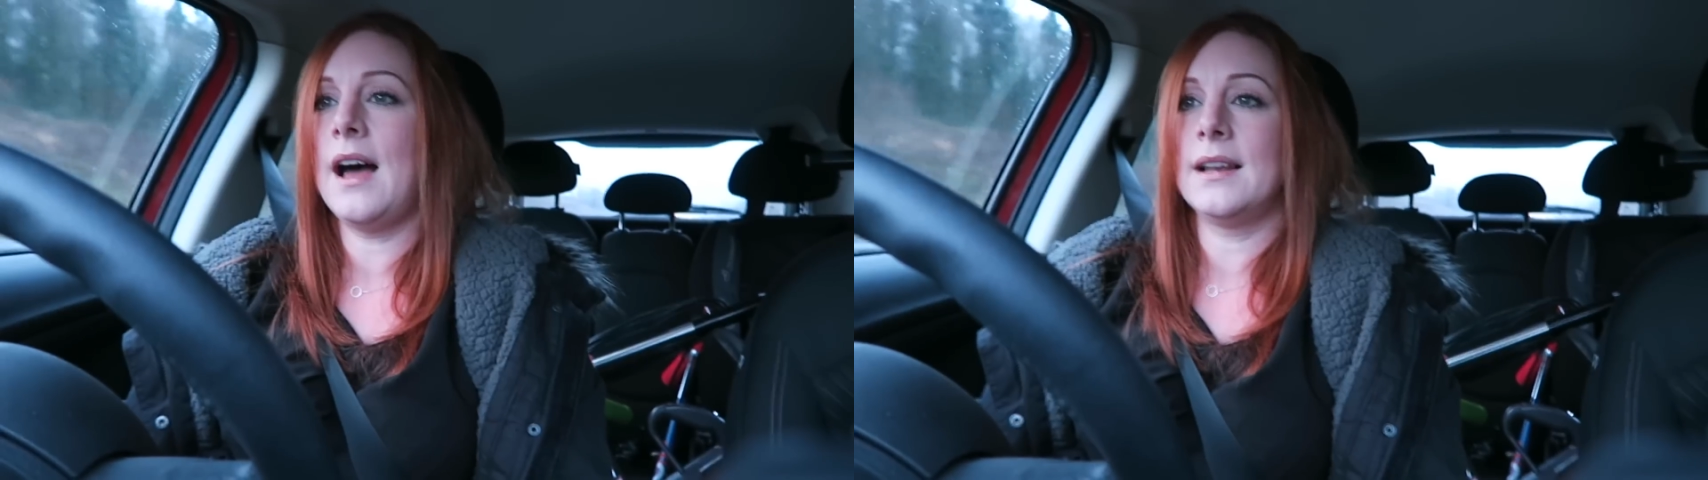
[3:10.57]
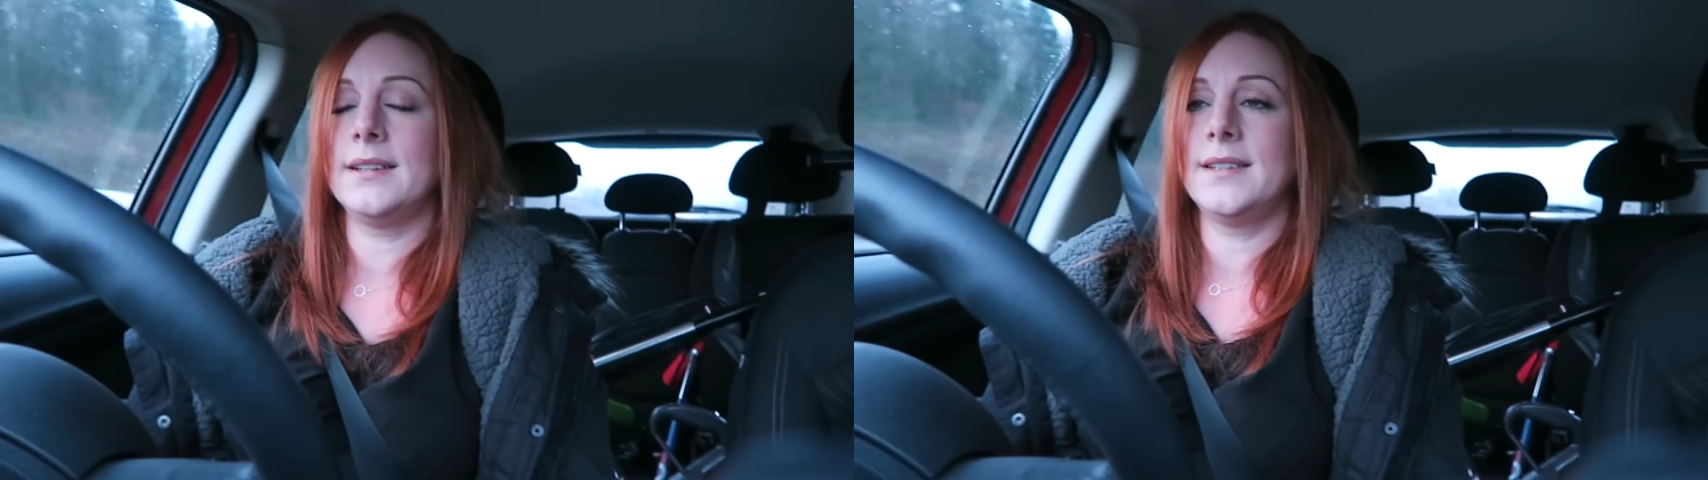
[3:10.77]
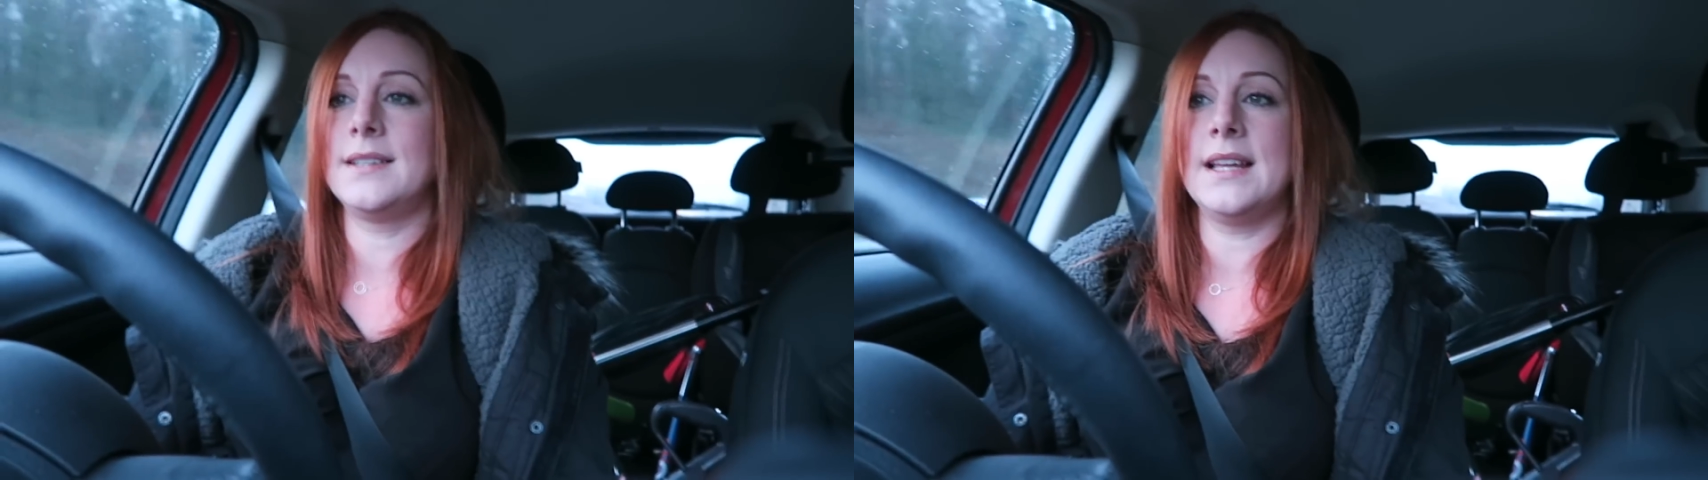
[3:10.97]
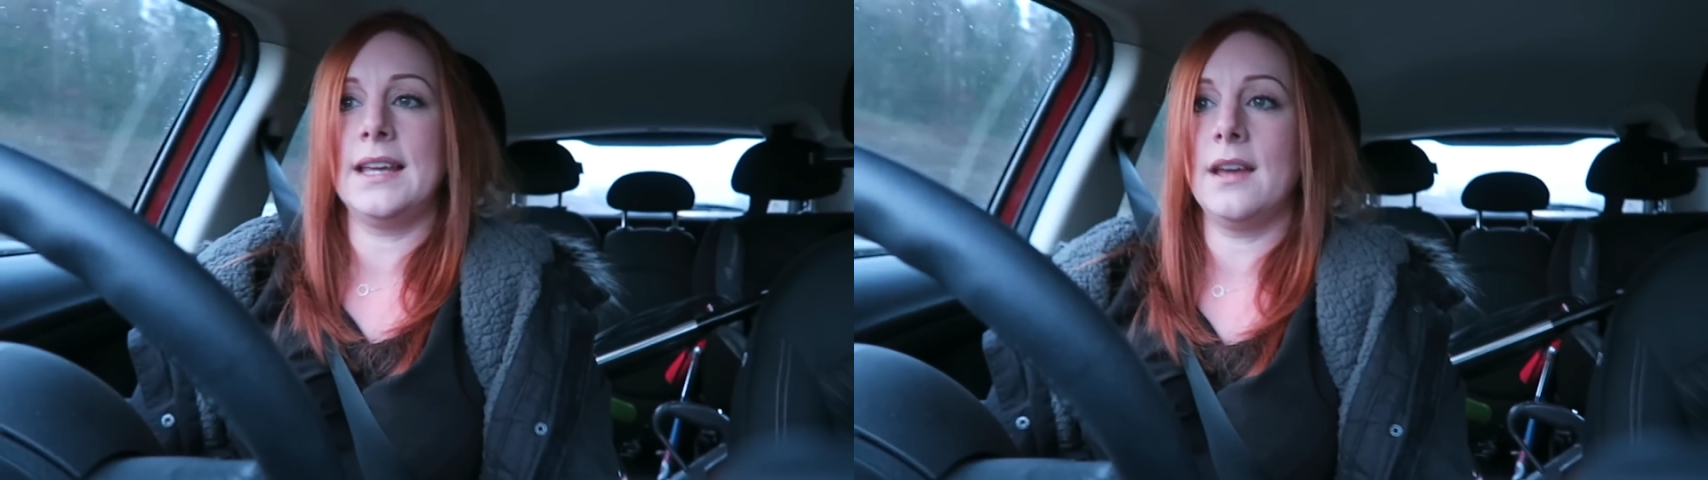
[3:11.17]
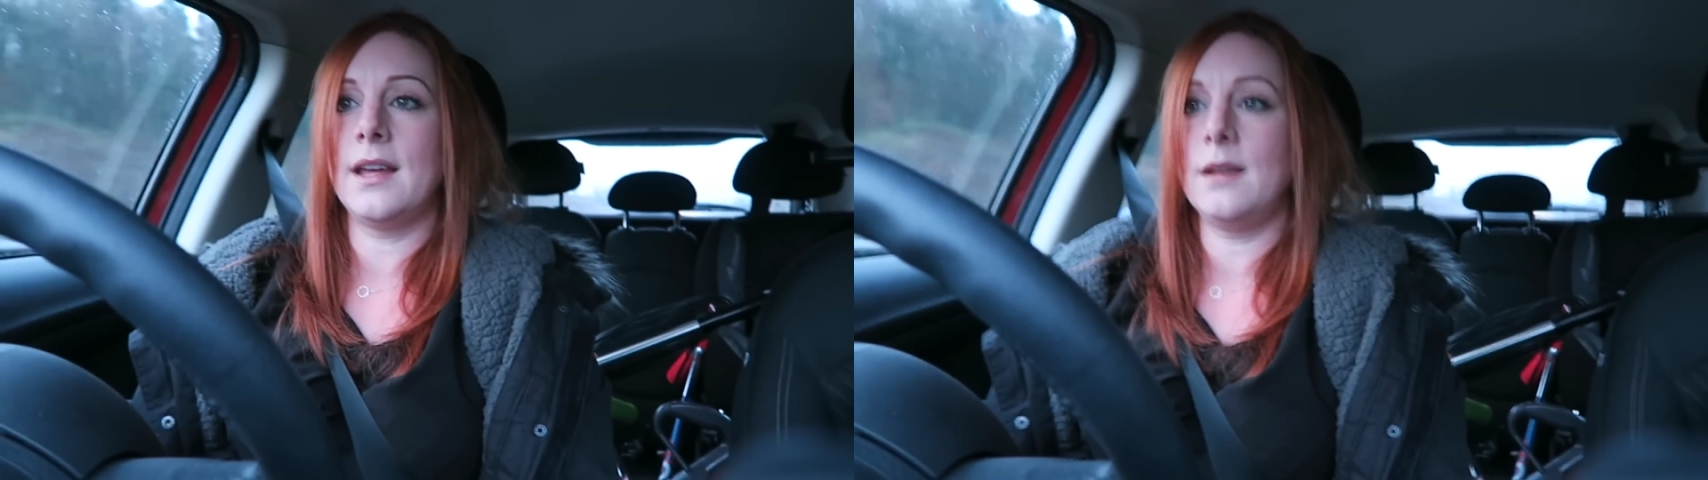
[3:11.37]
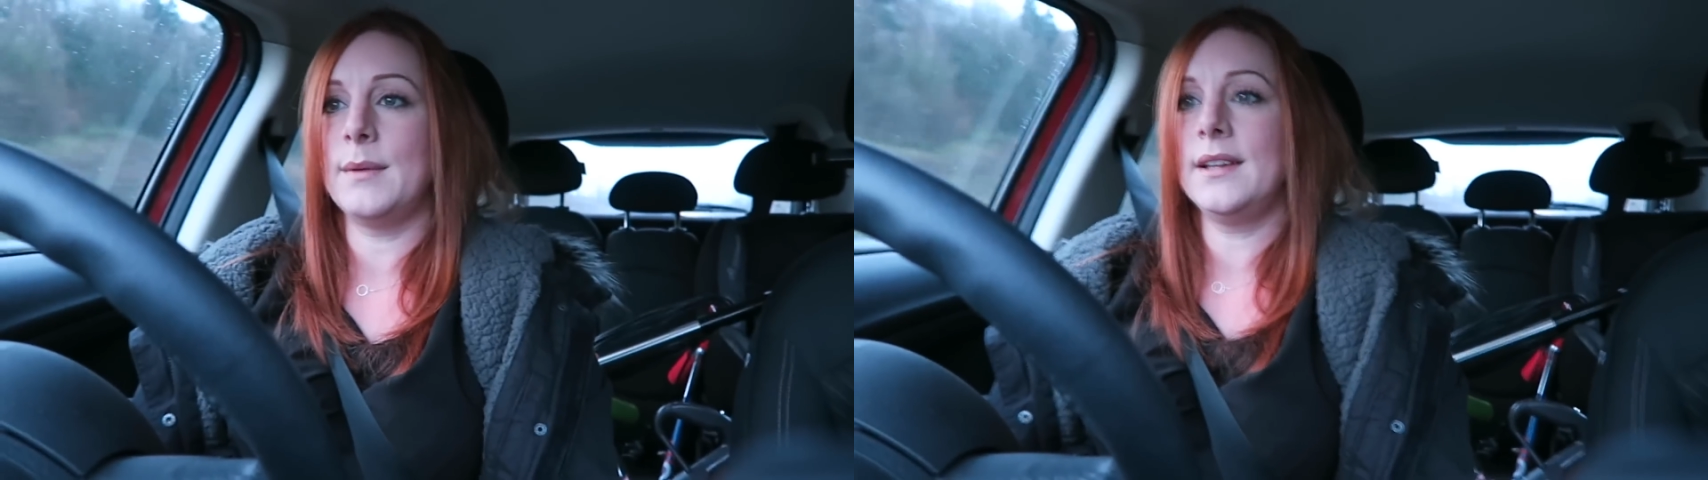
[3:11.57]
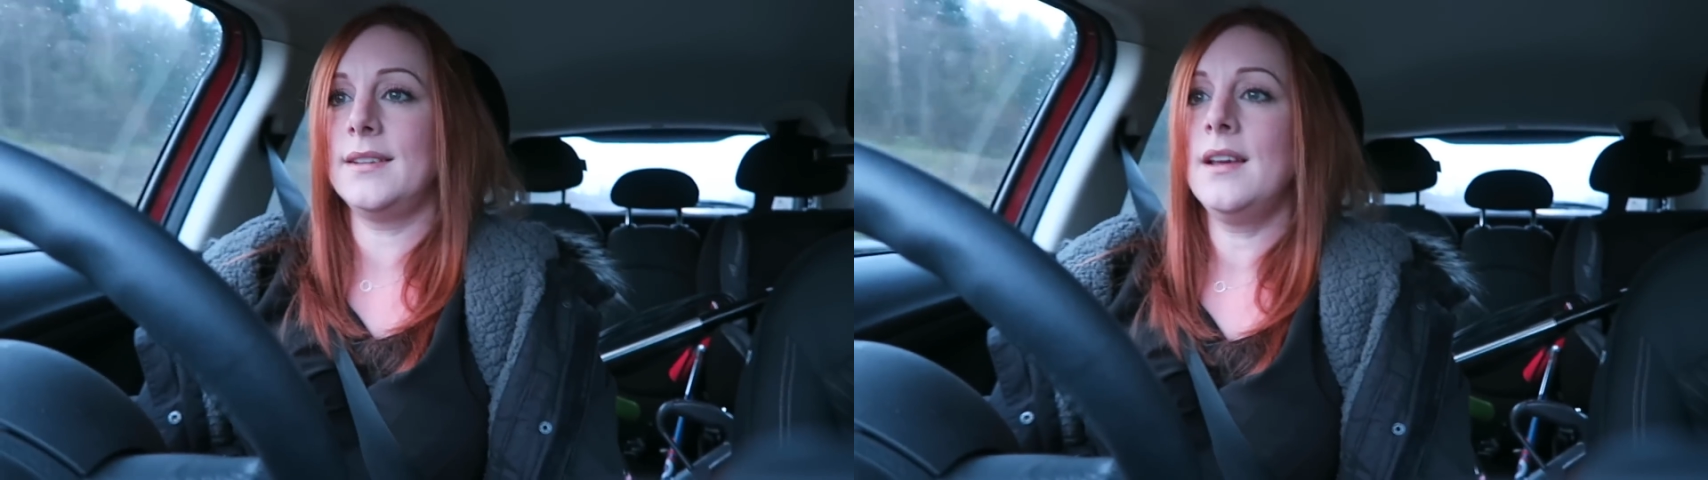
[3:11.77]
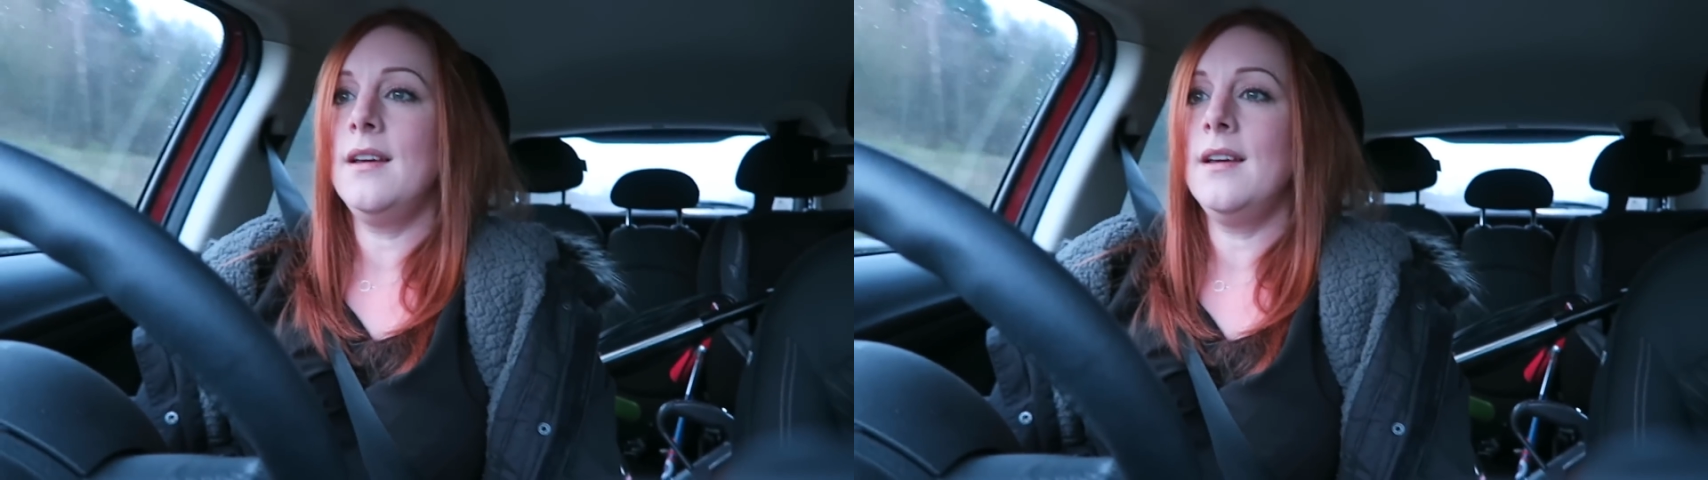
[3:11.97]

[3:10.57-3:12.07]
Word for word: Alison Lee, her name is,